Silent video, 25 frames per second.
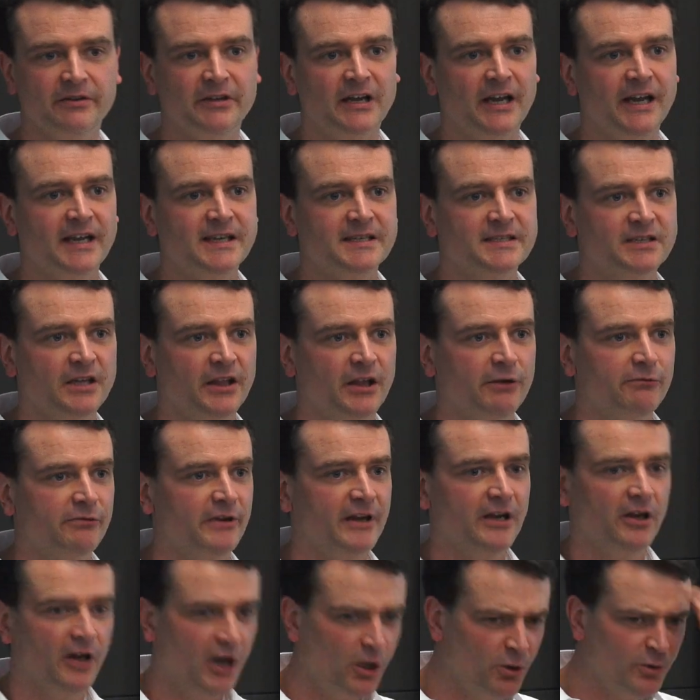later they
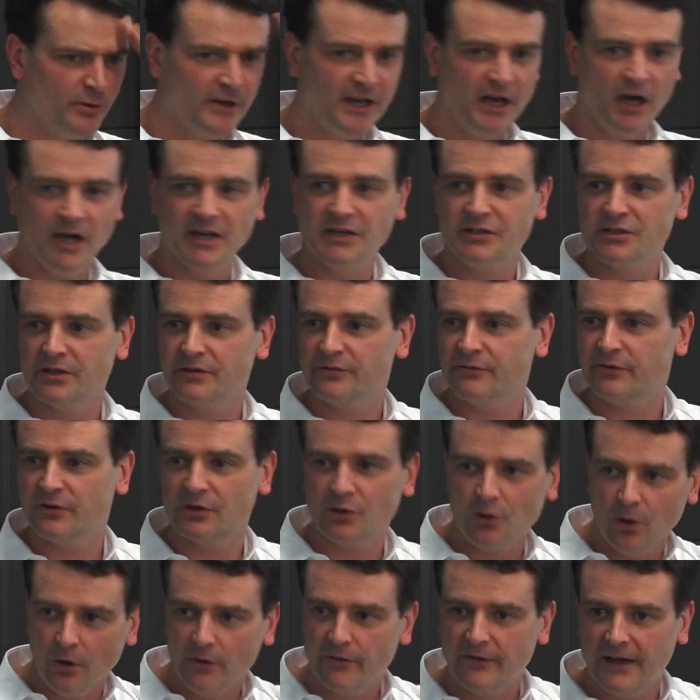realise, oh yeah, I just
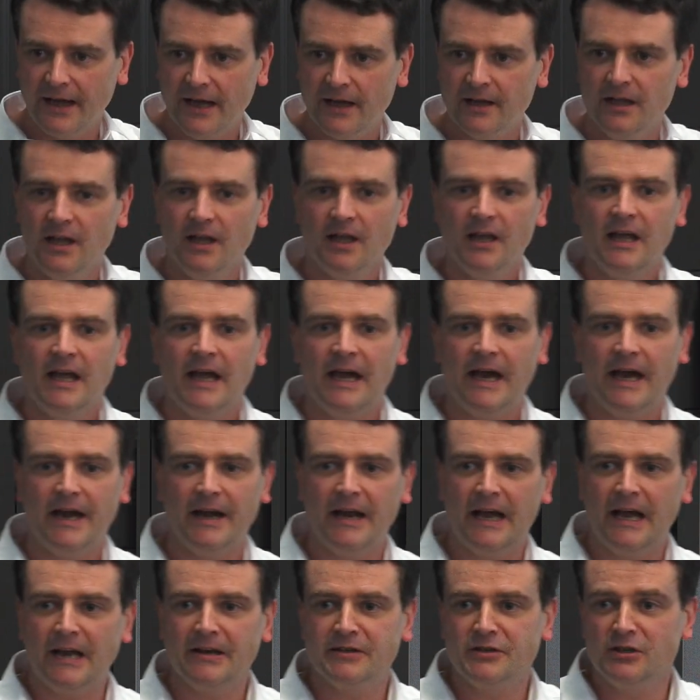forgot that.
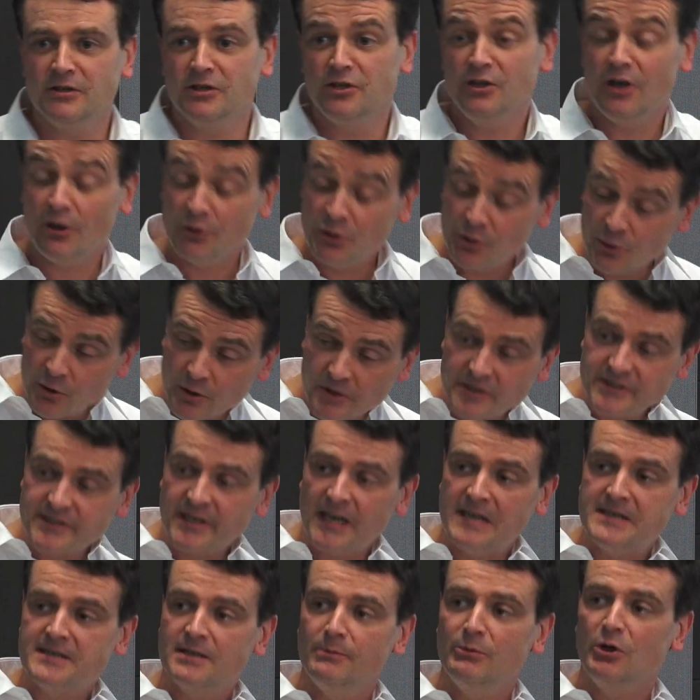And you could
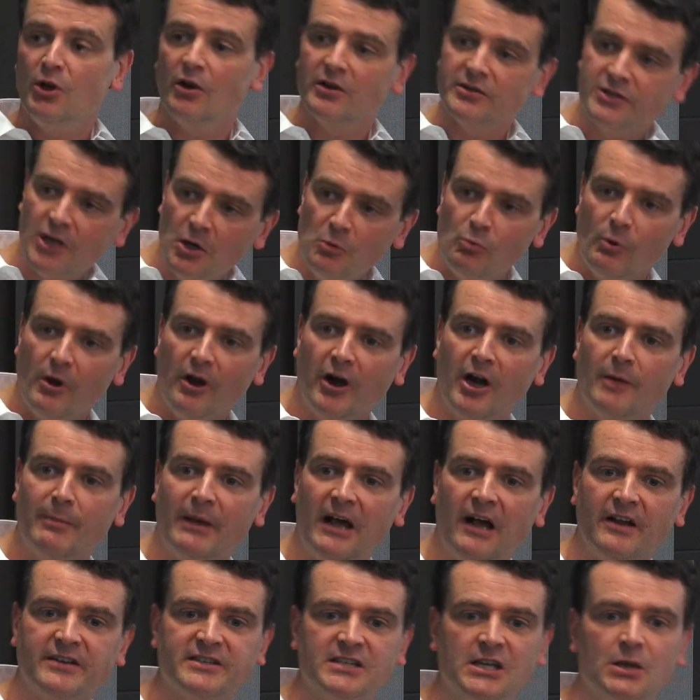say to them, look, don't worry
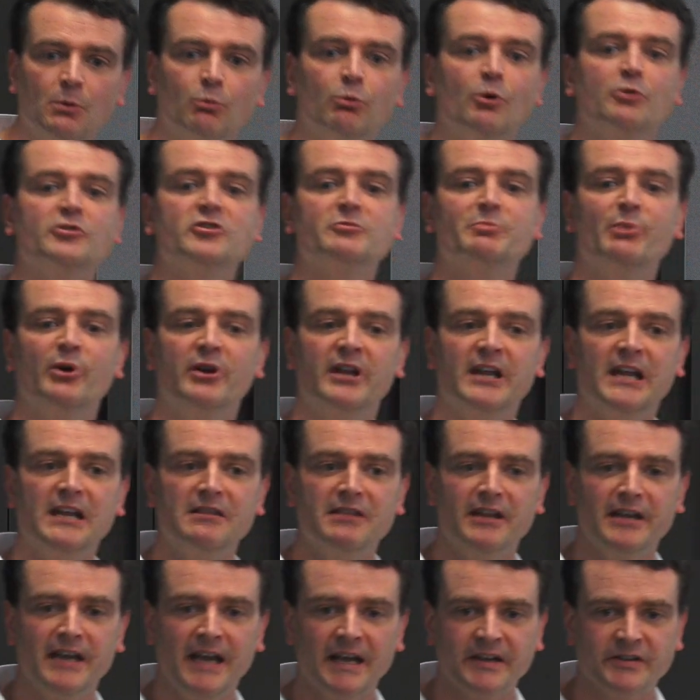about it, we'll just put it in
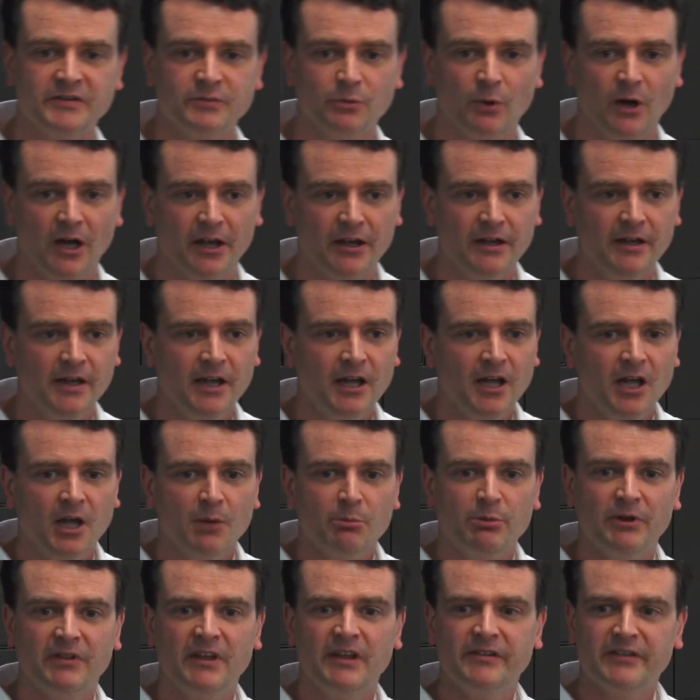the next one.
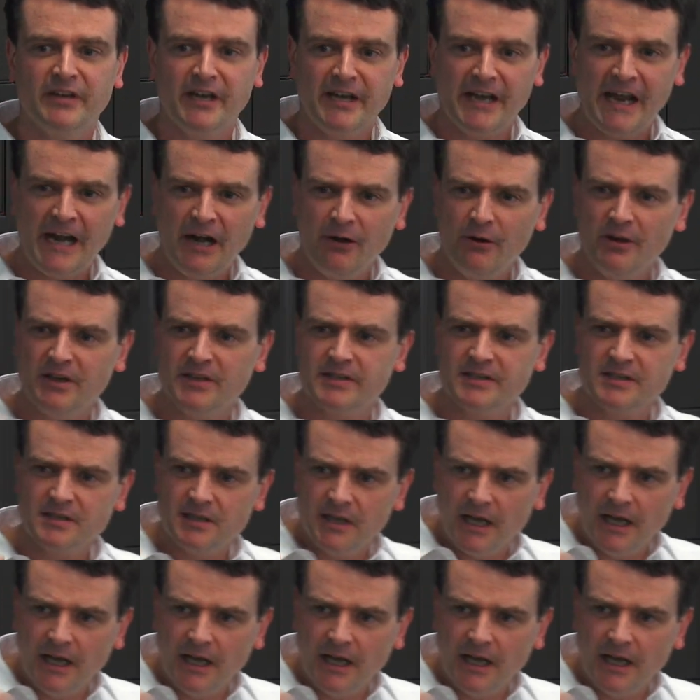But there's an inherent